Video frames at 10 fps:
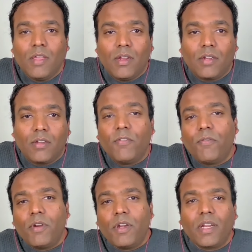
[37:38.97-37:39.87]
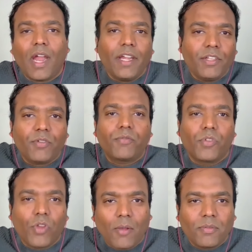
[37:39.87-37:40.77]
different kinds of
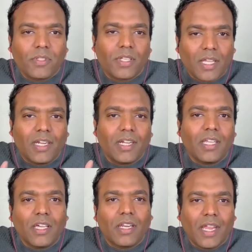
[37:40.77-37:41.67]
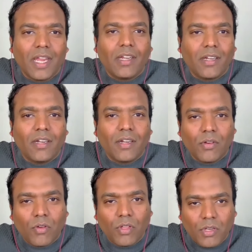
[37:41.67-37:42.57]
jobs that are getting created
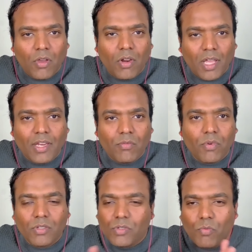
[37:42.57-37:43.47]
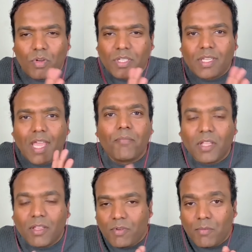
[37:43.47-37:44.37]
in your line of work? So what's
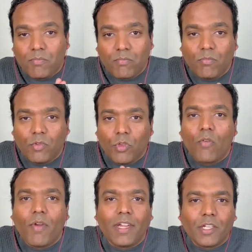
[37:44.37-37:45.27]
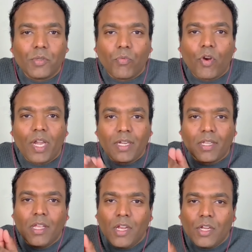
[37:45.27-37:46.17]
happening from your vantage point
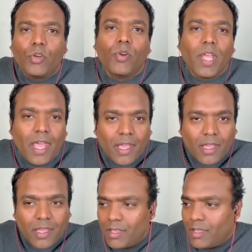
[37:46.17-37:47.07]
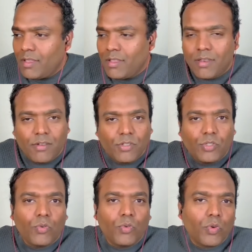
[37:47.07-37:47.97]
today in
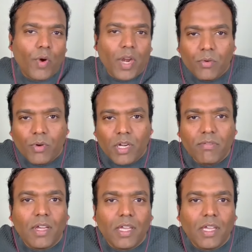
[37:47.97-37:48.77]
June 2025?